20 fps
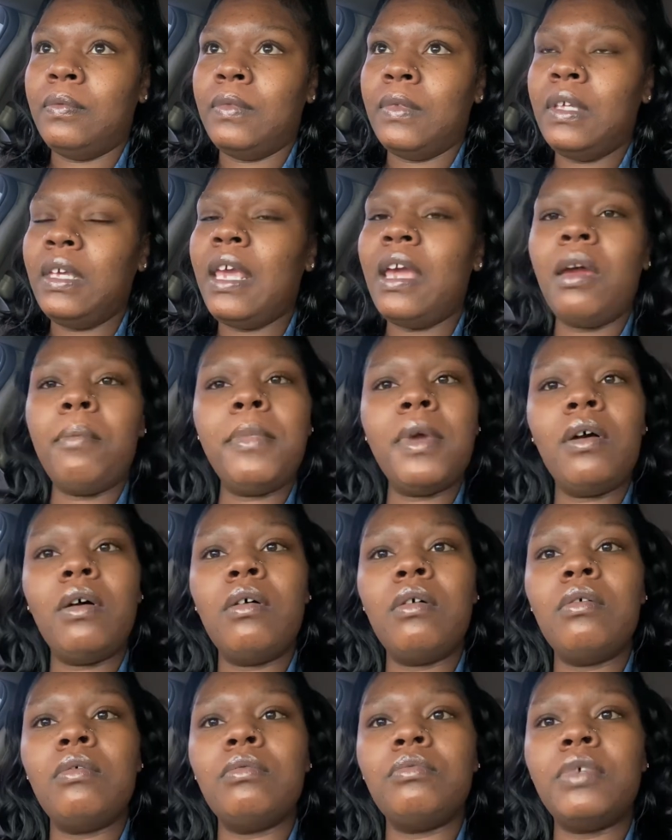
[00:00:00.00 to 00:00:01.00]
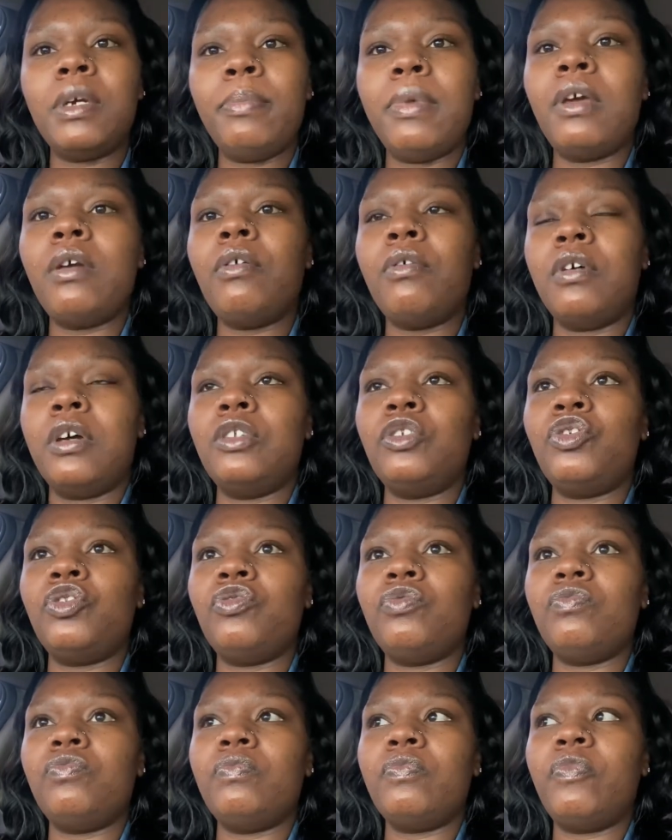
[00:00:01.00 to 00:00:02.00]
caramel ribbon crunch
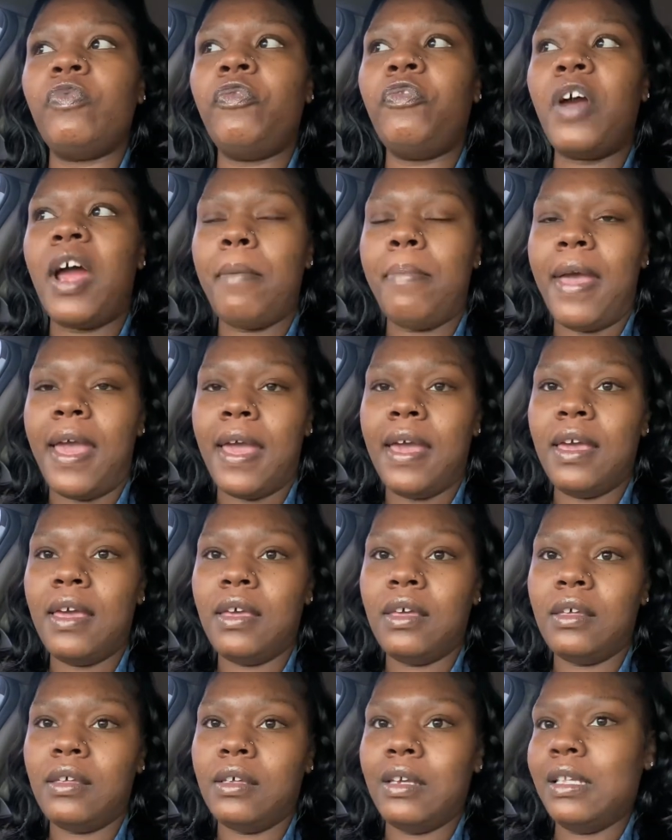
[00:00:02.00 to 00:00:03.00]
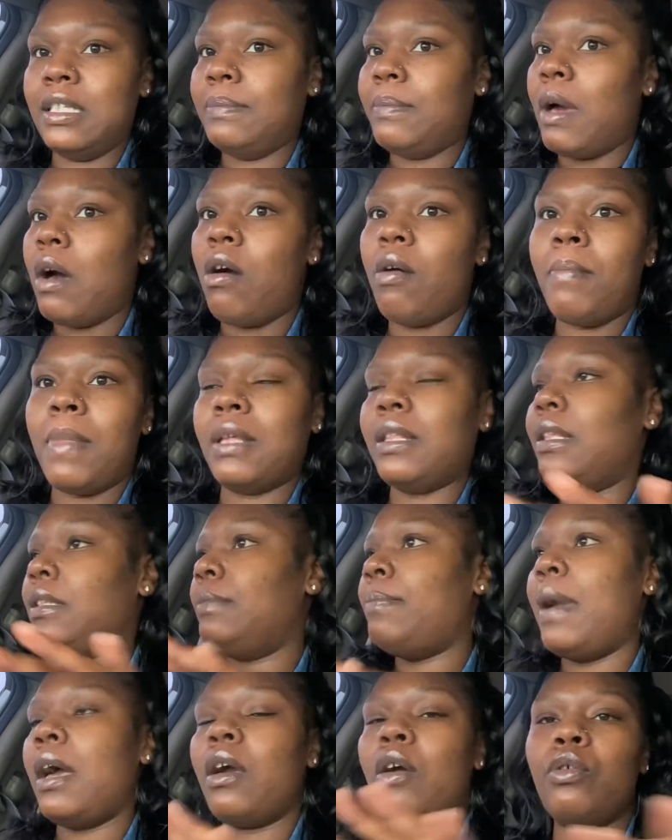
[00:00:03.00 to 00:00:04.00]
frappe. That's
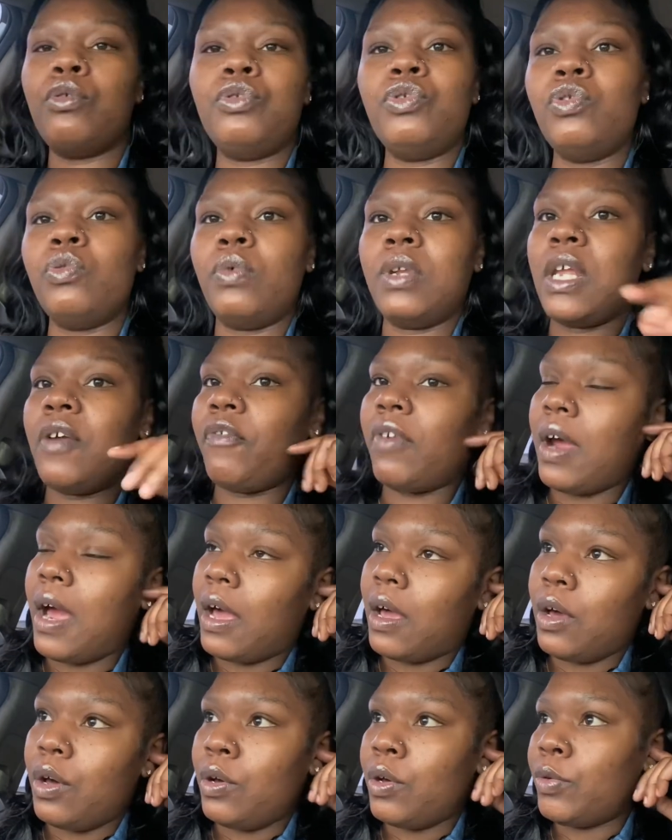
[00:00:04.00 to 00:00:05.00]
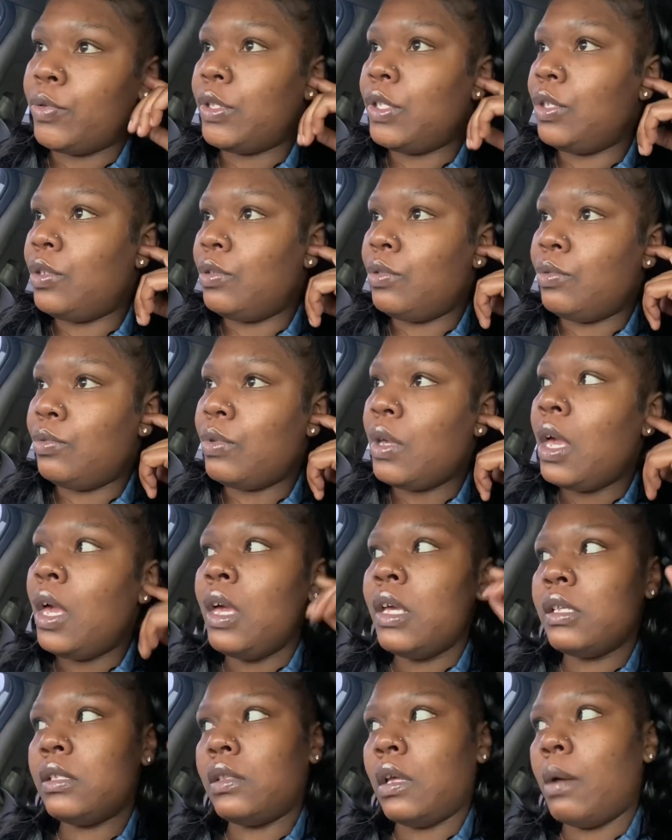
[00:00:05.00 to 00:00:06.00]
my go-to whenever I go to
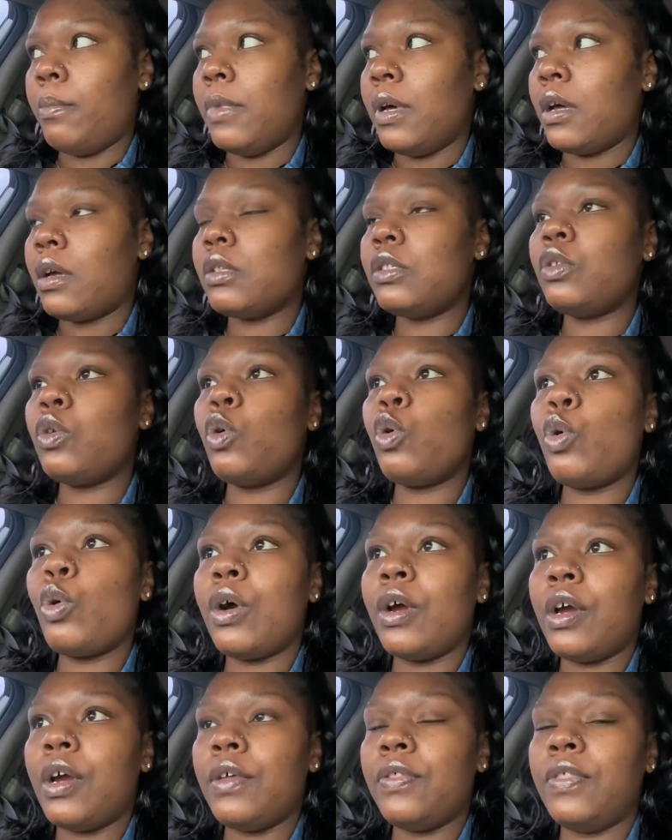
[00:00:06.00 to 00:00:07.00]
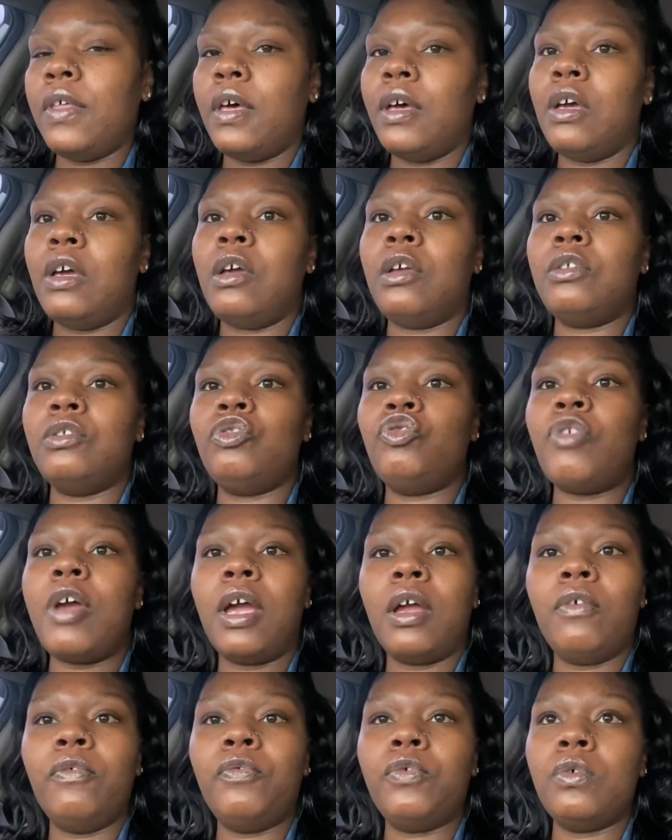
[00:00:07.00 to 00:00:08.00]
Starbucks, or the
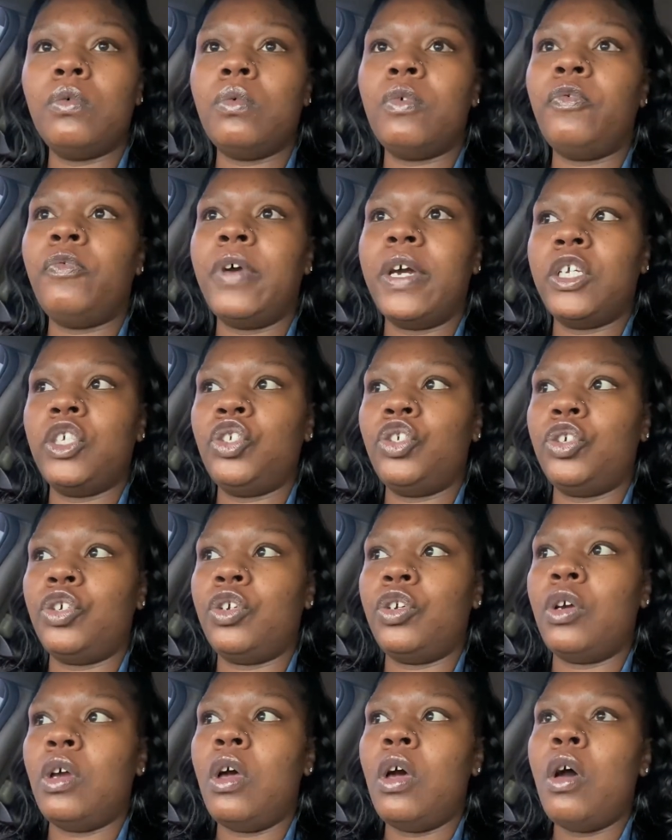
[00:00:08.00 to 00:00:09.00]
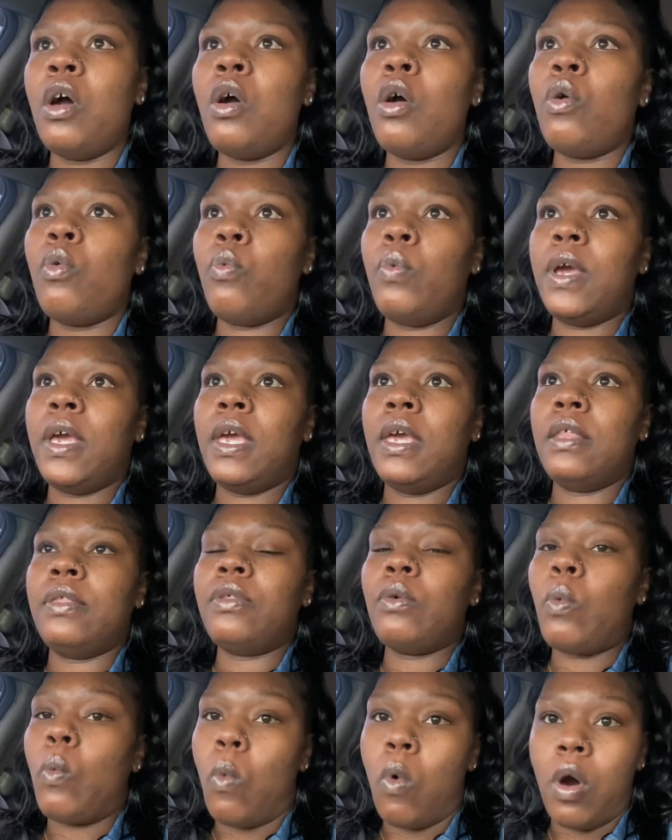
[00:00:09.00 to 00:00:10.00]
dragon fruit refresher with
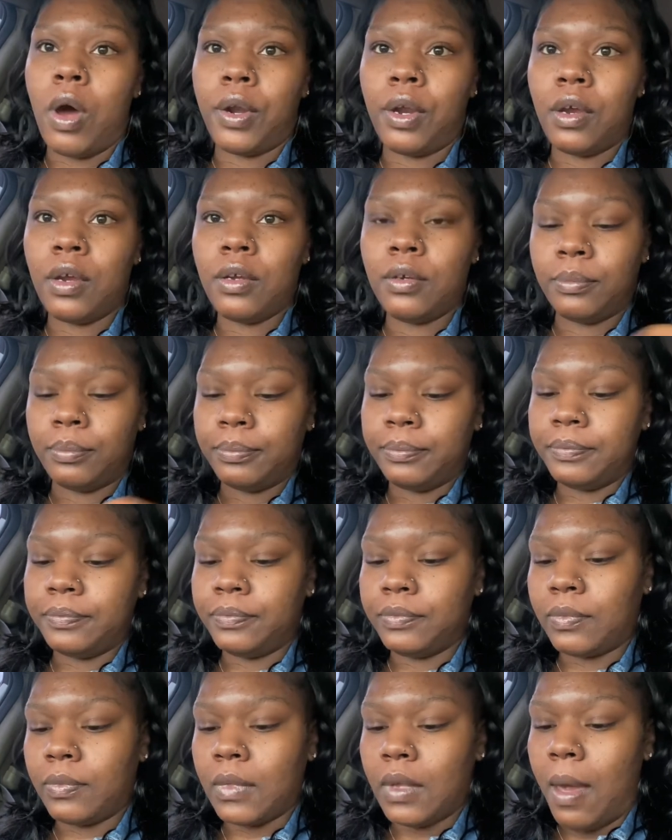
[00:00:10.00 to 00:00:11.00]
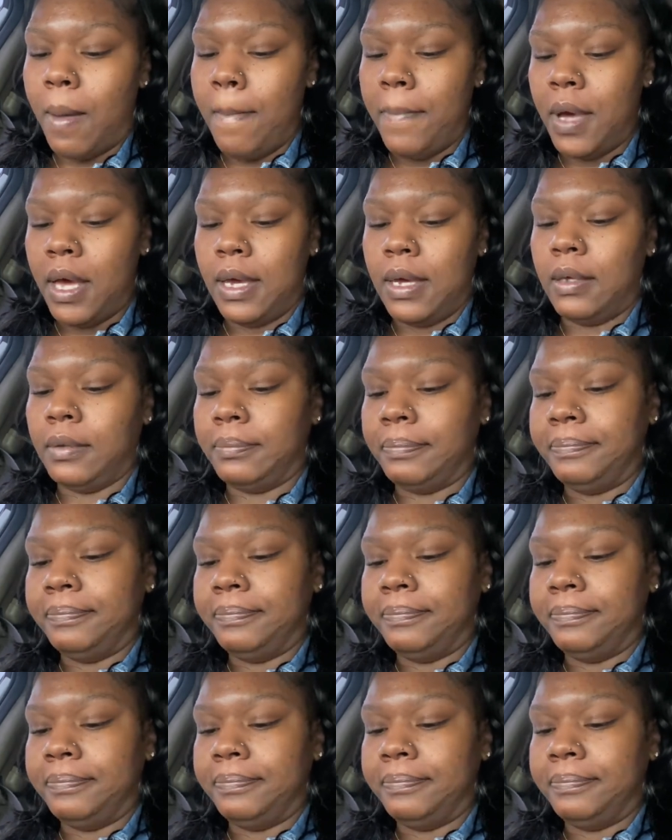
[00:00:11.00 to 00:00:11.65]
water. But